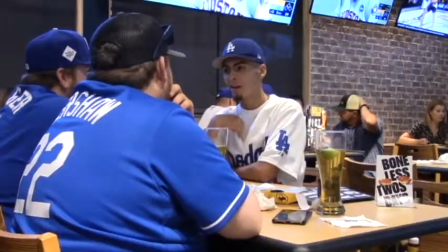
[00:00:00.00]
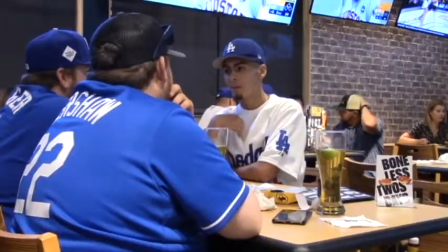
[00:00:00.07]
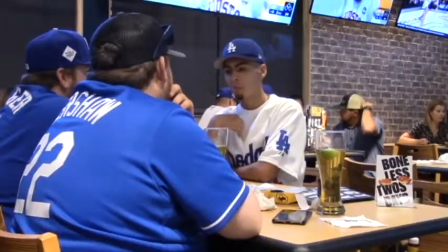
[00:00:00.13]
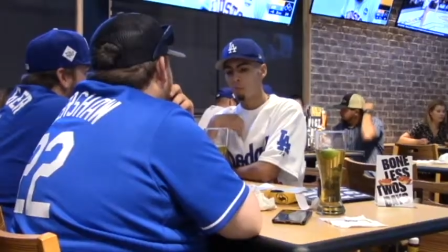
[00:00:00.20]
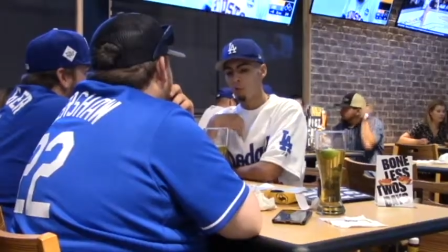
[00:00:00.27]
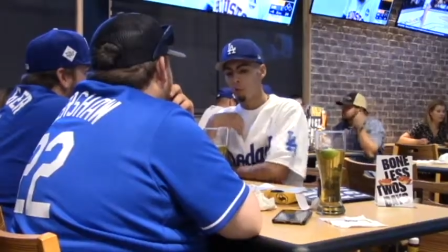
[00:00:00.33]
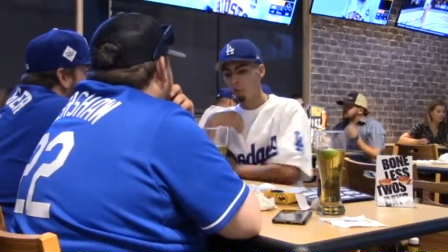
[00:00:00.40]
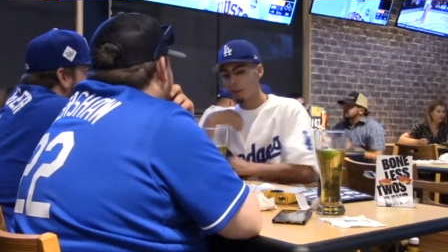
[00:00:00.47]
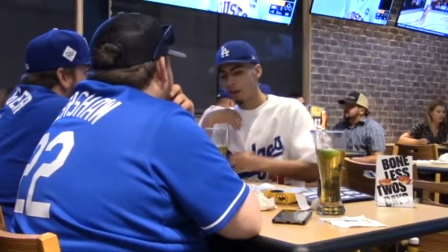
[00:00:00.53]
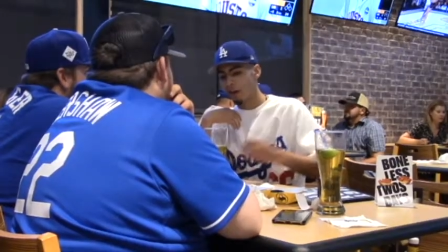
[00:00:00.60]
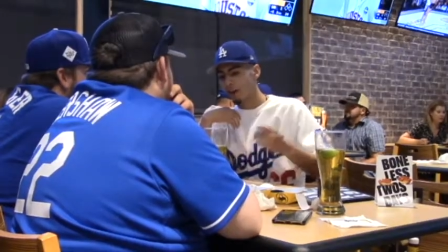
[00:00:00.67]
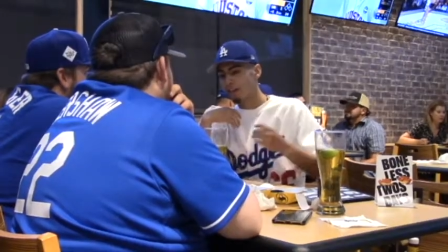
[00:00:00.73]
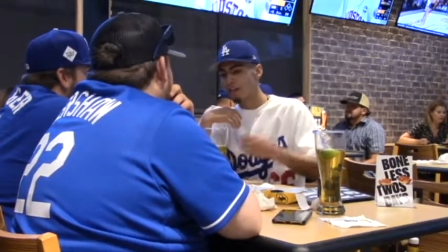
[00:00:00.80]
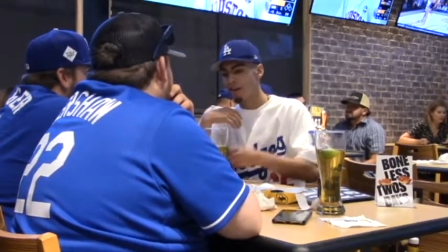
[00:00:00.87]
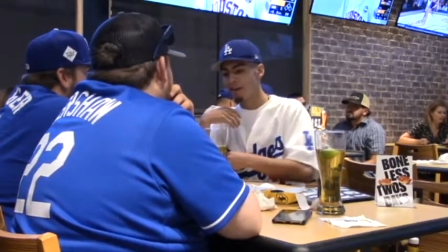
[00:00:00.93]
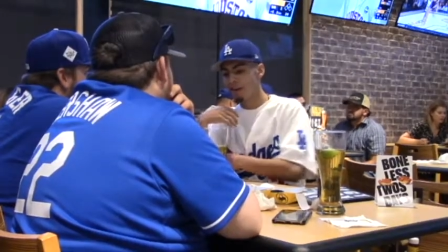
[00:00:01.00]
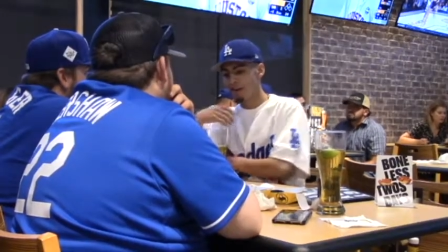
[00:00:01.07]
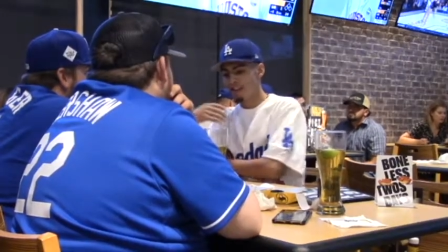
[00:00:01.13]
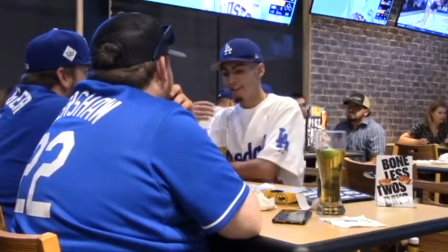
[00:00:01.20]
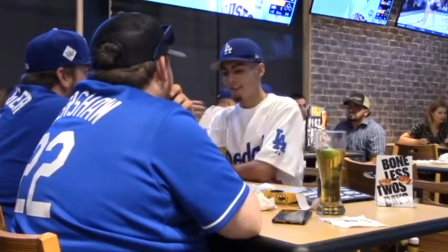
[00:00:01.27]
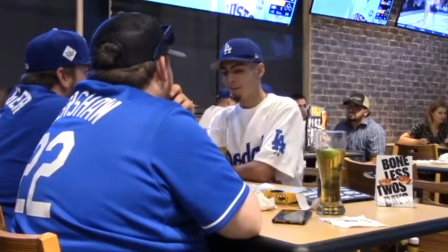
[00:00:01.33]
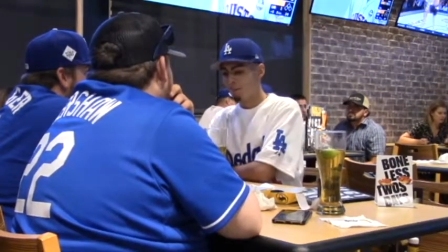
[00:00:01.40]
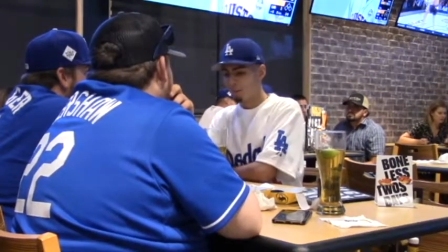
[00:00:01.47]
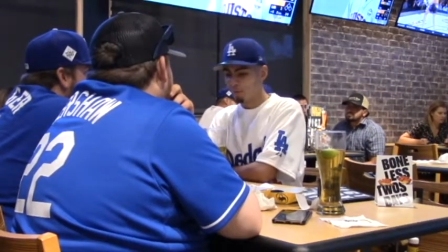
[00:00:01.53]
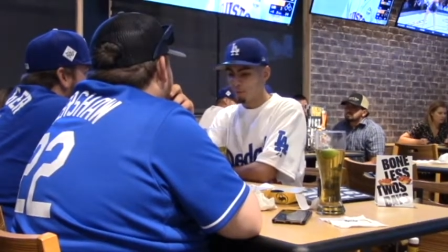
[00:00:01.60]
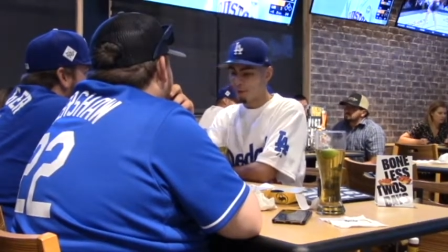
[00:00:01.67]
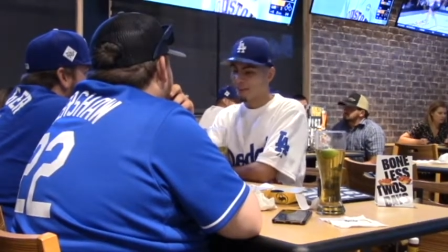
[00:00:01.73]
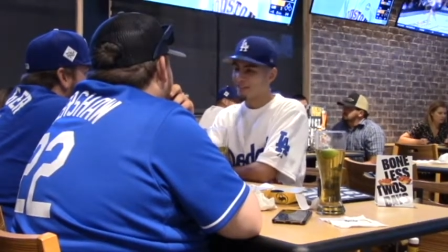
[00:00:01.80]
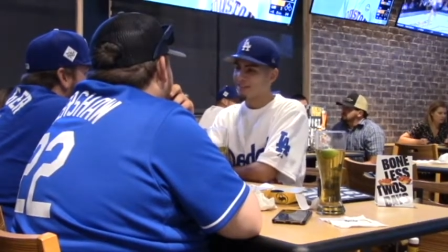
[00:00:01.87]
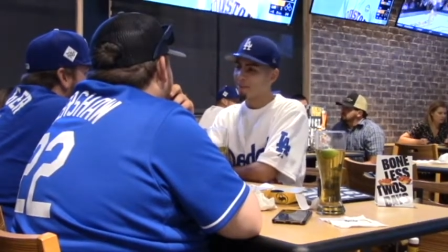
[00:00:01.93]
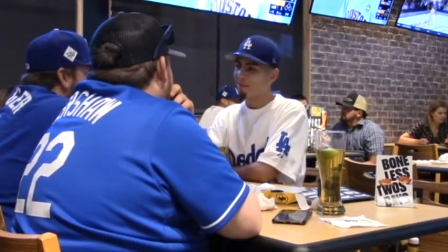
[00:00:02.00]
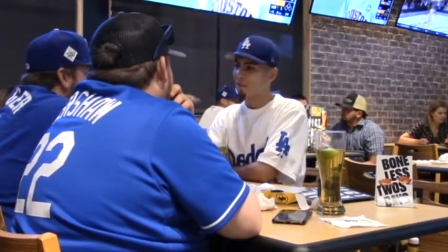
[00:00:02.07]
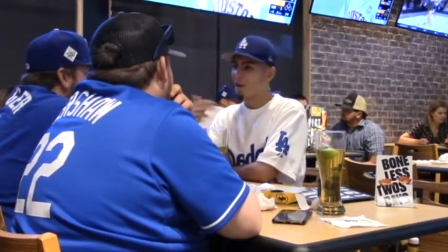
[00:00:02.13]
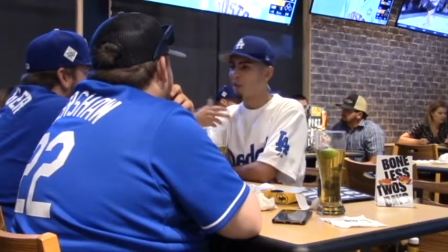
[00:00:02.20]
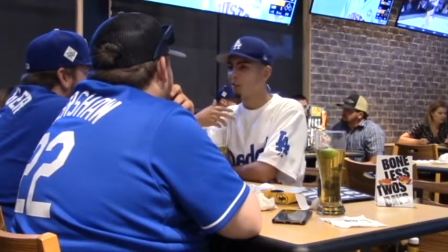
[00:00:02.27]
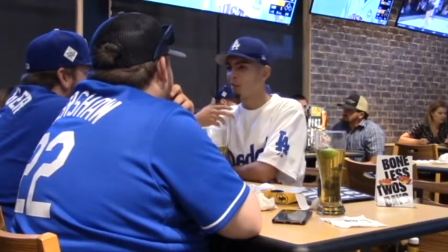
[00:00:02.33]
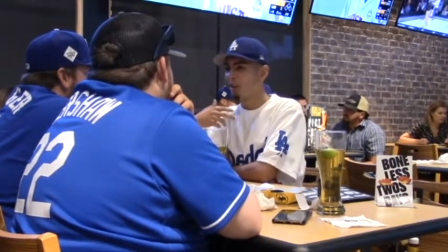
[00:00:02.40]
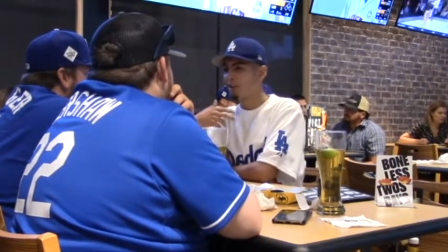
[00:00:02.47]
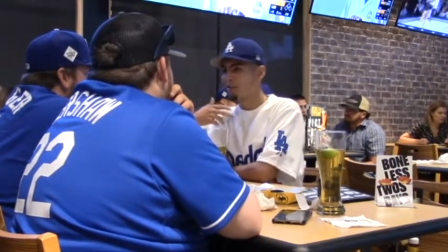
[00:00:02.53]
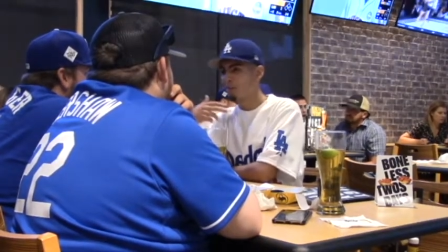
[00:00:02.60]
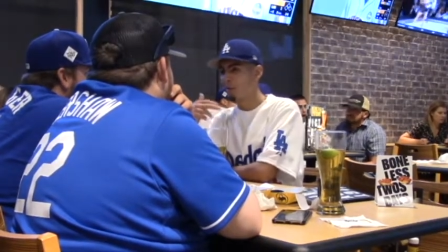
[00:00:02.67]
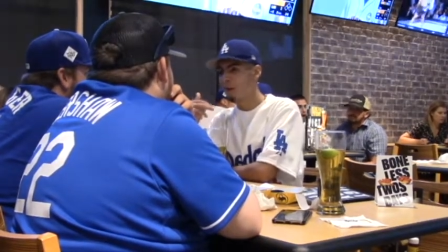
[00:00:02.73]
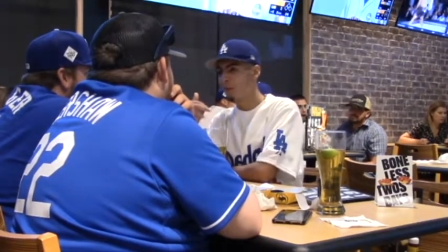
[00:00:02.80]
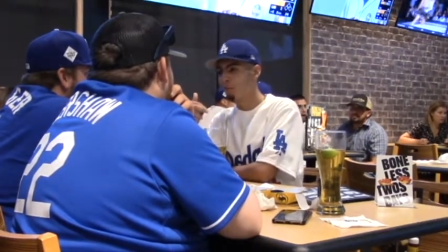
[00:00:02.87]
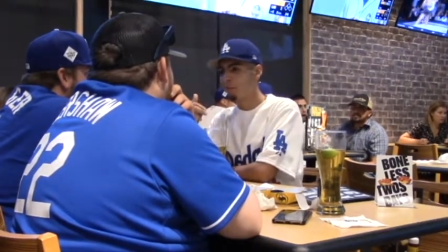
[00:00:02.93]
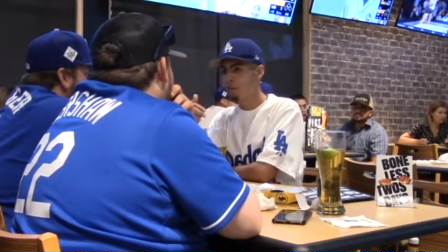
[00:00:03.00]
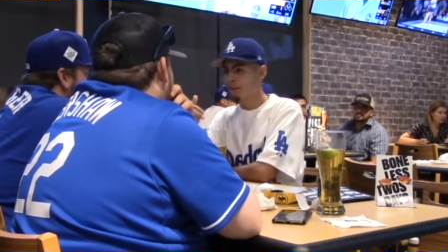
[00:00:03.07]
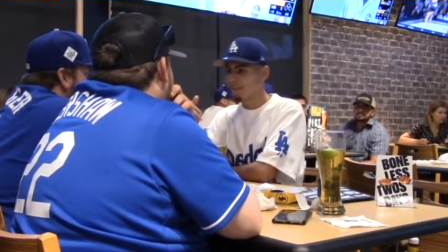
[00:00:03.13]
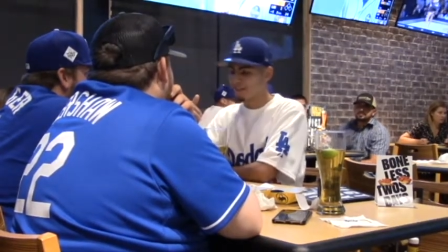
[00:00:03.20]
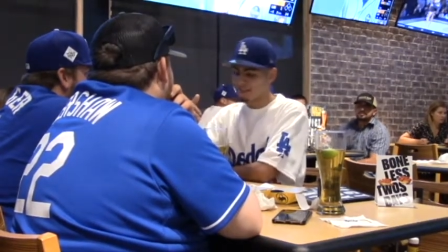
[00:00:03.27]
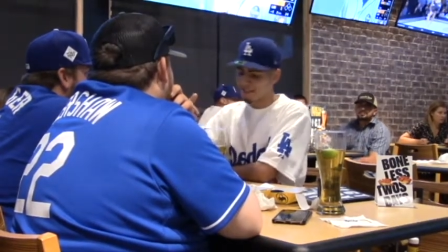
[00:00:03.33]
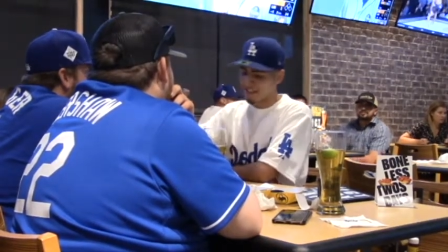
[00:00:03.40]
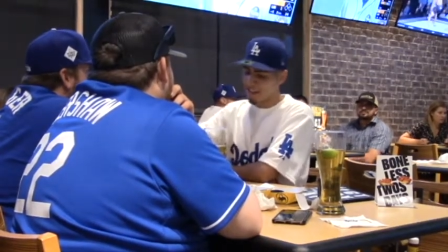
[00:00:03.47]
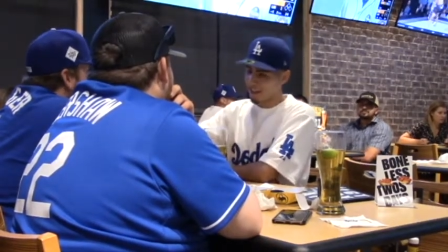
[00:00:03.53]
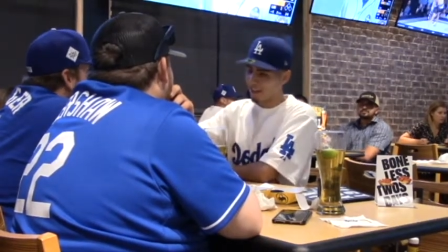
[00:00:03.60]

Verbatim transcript: Tovar doesn't see the series making it back to Los Angeles for game